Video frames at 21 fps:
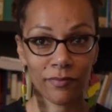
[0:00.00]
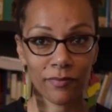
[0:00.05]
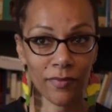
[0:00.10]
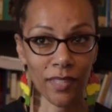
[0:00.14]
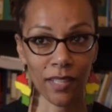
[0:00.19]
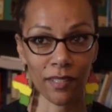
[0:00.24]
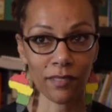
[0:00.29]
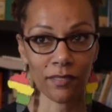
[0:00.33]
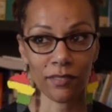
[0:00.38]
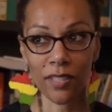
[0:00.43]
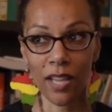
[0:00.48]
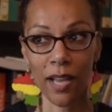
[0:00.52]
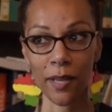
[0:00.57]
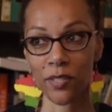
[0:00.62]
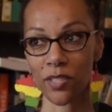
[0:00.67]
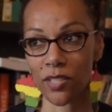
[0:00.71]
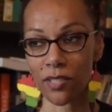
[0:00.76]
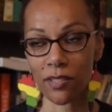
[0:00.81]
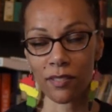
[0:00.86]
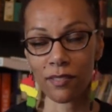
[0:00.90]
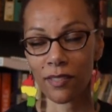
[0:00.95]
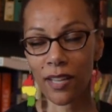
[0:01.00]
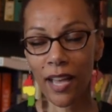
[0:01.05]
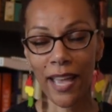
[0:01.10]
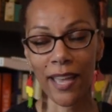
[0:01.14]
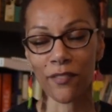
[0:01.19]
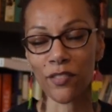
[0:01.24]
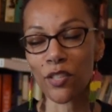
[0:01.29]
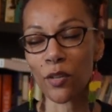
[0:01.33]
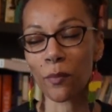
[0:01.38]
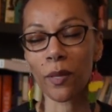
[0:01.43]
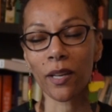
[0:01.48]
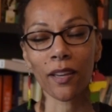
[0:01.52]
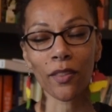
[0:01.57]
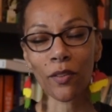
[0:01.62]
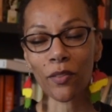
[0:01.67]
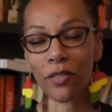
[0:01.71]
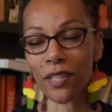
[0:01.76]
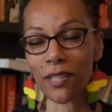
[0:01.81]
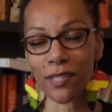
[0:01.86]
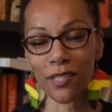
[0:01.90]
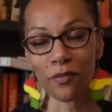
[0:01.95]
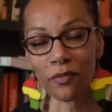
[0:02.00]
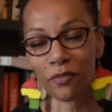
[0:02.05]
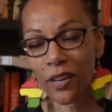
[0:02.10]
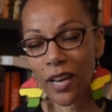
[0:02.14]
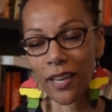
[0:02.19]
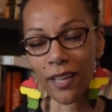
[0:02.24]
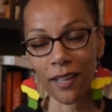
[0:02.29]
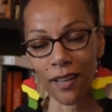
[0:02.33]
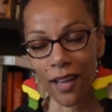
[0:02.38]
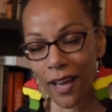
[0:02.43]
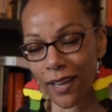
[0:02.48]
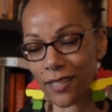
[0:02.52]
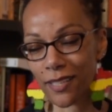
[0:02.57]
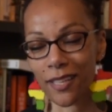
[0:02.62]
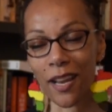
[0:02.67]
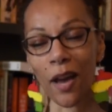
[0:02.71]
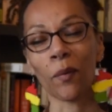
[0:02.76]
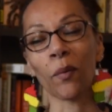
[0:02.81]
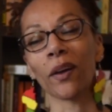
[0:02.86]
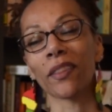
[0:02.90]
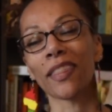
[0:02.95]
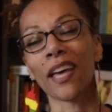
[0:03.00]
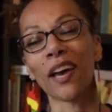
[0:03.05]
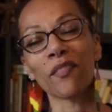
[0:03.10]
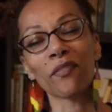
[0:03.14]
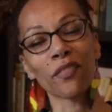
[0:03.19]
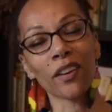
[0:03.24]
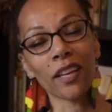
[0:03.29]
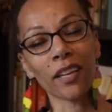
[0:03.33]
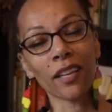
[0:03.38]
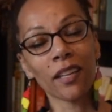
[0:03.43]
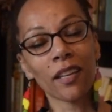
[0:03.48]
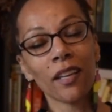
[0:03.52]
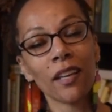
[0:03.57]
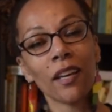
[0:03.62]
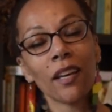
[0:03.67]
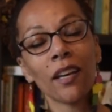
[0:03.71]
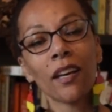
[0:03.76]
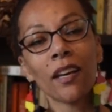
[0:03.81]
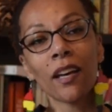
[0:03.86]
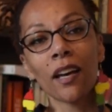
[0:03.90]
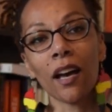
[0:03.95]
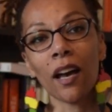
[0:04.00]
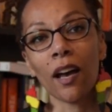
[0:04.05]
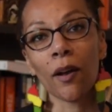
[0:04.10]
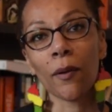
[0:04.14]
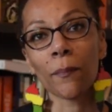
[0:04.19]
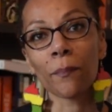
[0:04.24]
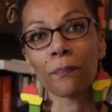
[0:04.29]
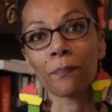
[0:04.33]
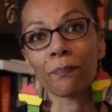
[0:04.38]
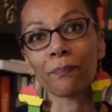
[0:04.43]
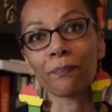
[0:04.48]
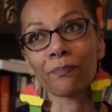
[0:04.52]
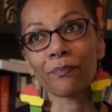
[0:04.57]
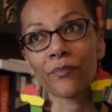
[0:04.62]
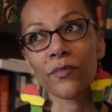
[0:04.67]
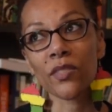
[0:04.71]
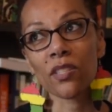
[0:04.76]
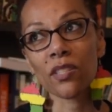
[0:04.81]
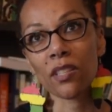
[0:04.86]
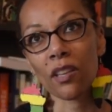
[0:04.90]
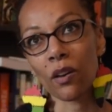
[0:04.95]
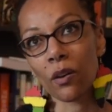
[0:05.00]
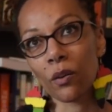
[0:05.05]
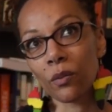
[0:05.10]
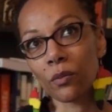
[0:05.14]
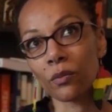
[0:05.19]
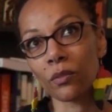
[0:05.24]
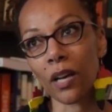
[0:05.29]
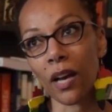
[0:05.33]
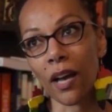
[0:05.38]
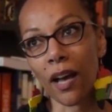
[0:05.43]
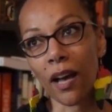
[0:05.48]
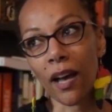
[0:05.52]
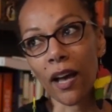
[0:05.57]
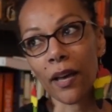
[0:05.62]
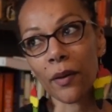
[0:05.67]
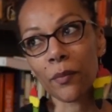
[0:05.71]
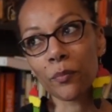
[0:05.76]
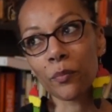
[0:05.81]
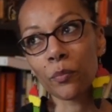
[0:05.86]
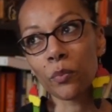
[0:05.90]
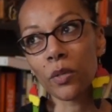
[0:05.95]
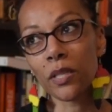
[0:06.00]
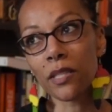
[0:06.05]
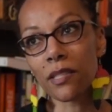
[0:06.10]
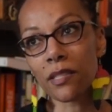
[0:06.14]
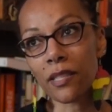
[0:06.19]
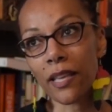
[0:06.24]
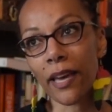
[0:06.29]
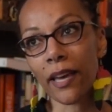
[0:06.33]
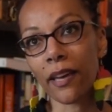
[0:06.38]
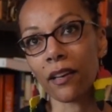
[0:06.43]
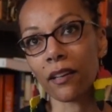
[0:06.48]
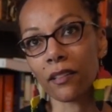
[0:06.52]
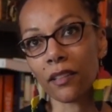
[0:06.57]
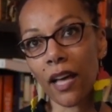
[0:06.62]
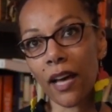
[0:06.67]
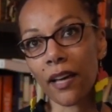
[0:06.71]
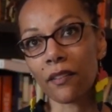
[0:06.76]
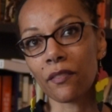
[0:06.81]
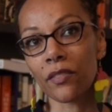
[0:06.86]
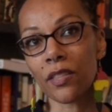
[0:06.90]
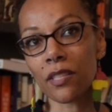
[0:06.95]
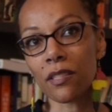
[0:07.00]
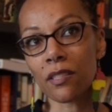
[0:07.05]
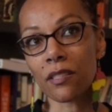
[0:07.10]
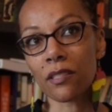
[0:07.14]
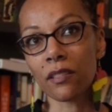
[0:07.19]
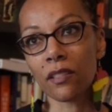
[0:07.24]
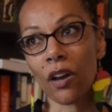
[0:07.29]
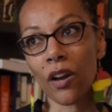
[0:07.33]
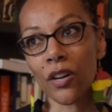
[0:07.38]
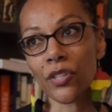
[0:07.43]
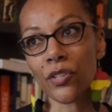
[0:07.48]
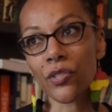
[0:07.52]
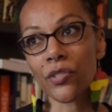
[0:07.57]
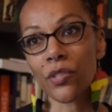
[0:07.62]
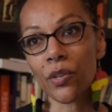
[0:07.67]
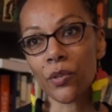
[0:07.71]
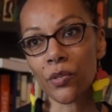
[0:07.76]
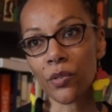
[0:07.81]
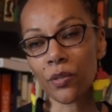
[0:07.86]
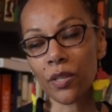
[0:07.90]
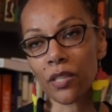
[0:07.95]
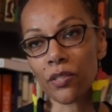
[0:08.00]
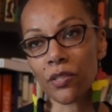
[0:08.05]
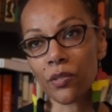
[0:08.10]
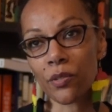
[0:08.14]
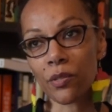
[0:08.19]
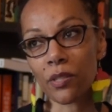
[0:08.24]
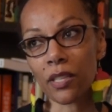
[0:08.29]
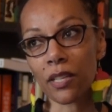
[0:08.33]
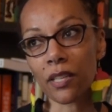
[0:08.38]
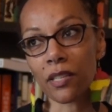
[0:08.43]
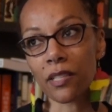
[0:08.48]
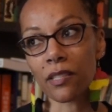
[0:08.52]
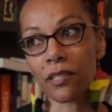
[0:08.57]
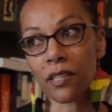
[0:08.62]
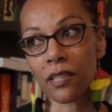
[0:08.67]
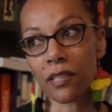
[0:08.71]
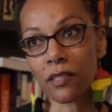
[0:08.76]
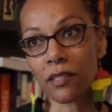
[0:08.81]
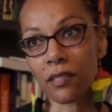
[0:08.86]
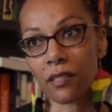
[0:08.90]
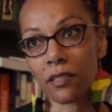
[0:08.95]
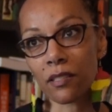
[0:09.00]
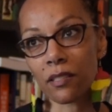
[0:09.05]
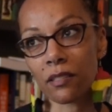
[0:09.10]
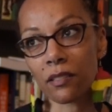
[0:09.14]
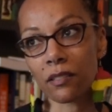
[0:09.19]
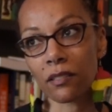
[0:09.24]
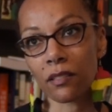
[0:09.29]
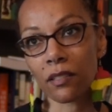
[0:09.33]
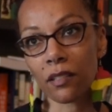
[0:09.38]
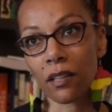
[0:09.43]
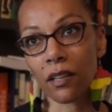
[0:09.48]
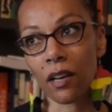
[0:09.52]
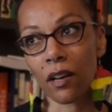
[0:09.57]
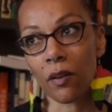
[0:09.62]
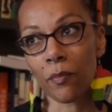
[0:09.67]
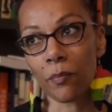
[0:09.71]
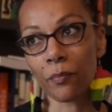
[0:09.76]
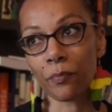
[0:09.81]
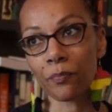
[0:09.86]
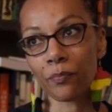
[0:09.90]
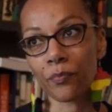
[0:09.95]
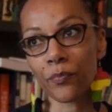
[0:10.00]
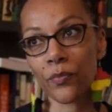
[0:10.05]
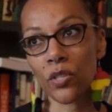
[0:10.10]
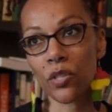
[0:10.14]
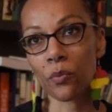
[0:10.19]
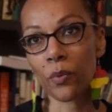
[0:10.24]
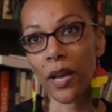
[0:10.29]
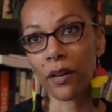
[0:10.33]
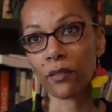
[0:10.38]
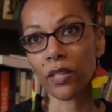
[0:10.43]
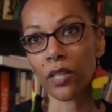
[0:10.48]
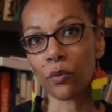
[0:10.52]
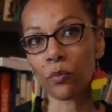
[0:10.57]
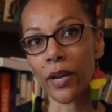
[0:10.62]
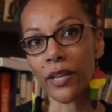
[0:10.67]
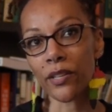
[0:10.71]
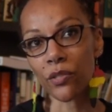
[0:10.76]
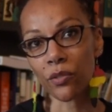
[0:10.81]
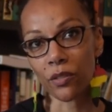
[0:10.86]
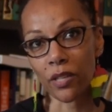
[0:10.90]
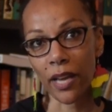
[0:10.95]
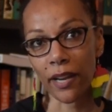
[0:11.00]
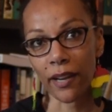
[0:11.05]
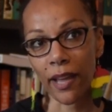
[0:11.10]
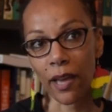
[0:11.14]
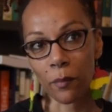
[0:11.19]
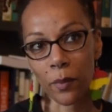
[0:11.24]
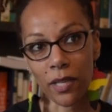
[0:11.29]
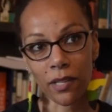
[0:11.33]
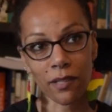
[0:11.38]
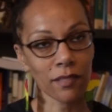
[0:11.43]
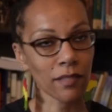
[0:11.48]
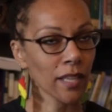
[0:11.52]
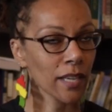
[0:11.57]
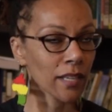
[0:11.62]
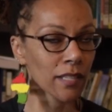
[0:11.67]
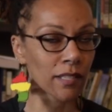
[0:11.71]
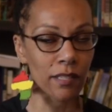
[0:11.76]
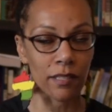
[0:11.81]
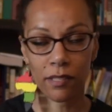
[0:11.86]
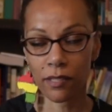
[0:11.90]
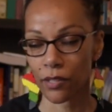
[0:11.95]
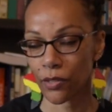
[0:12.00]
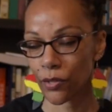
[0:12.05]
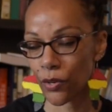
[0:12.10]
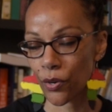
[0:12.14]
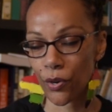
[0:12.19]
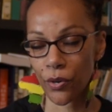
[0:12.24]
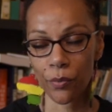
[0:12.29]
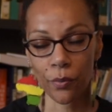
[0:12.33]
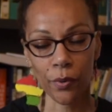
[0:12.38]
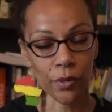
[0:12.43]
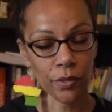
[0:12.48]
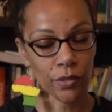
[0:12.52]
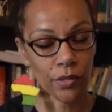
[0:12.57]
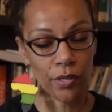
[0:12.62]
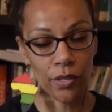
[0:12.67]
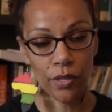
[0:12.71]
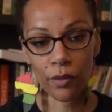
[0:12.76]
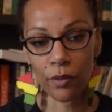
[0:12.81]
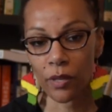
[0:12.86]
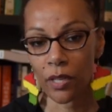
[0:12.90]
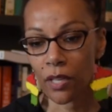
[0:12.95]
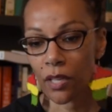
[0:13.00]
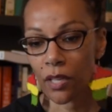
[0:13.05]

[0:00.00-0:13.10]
that I just, I have so many other things to fight. I did not want that fight. Um, so I would say a lot of the larger social issues that exist um, surrounding racial dynamics, they exist in the nerd world too.